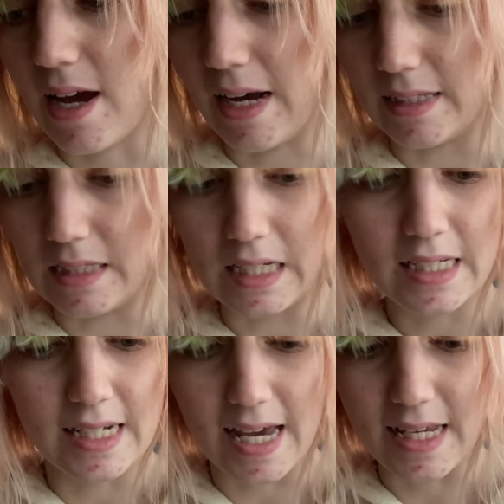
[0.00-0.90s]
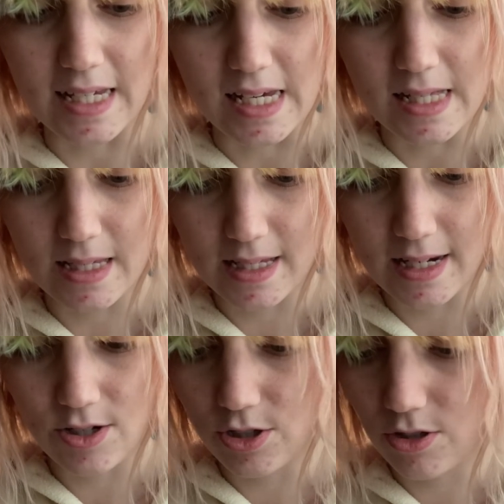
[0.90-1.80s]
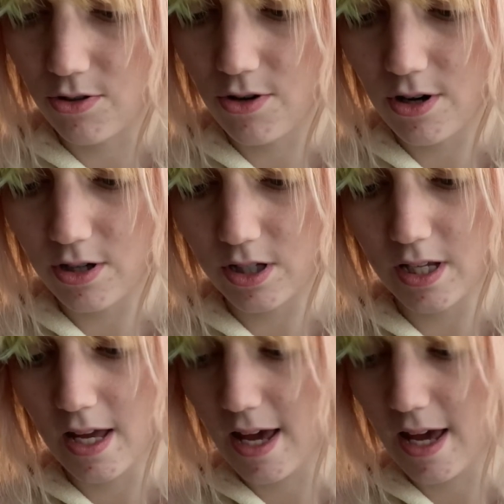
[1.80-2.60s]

at least 18 stitches across,